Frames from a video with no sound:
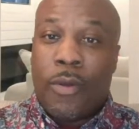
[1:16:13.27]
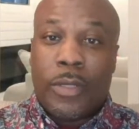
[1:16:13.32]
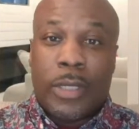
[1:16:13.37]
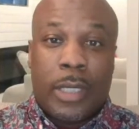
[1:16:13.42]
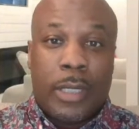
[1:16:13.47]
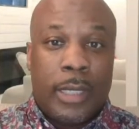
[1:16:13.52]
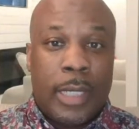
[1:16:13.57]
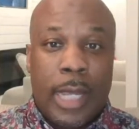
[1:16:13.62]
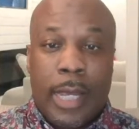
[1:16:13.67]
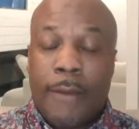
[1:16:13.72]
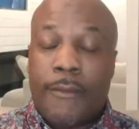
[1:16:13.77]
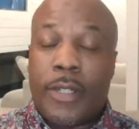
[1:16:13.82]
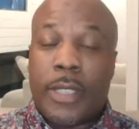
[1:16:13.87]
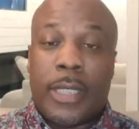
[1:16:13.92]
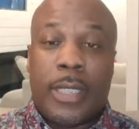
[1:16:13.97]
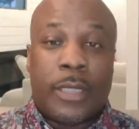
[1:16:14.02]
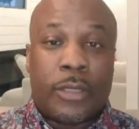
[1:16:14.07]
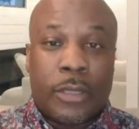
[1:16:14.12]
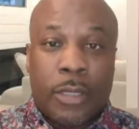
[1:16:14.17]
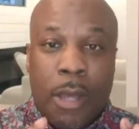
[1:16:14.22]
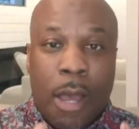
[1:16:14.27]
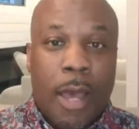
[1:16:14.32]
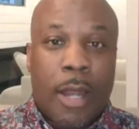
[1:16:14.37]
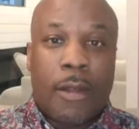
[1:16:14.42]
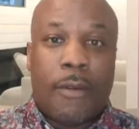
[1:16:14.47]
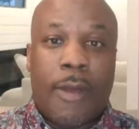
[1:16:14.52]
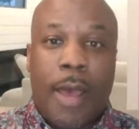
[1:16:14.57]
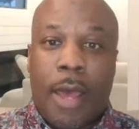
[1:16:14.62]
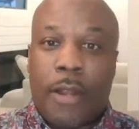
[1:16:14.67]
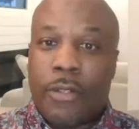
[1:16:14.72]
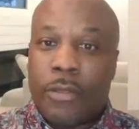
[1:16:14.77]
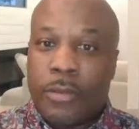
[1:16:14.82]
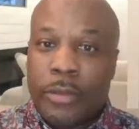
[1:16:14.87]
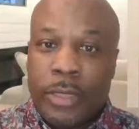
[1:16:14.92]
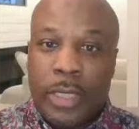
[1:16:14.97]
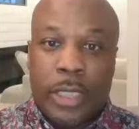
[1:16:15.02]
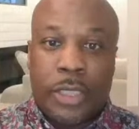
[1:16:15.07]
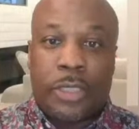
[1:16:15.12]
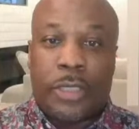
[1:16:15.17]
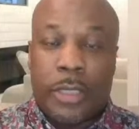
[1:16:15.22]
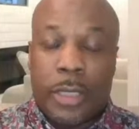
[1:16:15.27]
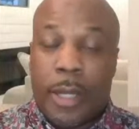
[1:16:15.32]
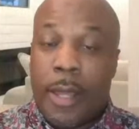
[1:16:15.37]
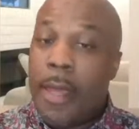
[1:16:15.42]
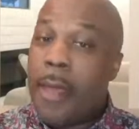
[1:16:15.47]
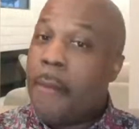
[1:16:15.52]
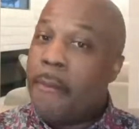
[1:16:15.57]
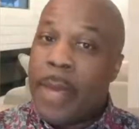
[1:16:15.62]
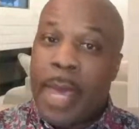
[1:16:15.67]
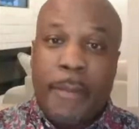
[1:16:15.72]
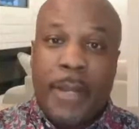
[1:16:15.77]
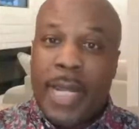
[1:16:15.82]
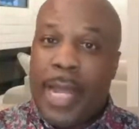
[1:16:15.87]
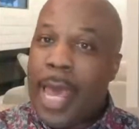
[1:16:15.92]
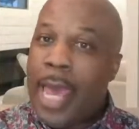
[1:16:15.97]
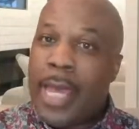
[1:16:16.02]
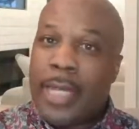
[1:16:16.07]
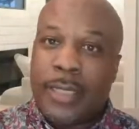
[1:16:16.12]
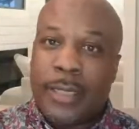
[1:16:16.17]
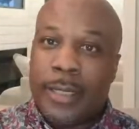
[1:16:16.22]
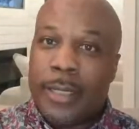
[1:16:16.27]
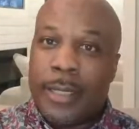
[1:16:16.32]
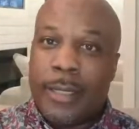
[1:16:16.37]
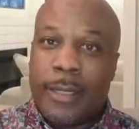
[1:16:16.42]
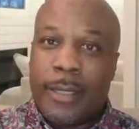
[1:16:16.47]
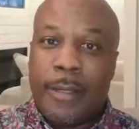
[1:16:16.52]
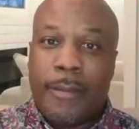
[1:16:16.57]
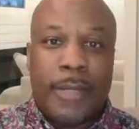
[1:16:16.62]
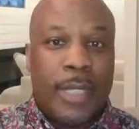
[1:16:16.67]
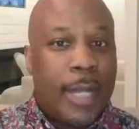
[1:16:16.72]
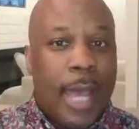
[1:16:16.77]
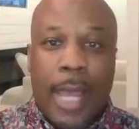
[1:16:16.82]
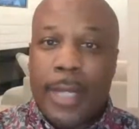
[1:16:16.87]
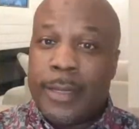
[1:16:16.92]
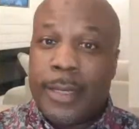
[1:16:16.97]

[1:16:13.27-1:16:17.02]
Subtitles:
North Dakota State ain't on the level as Colorado this year.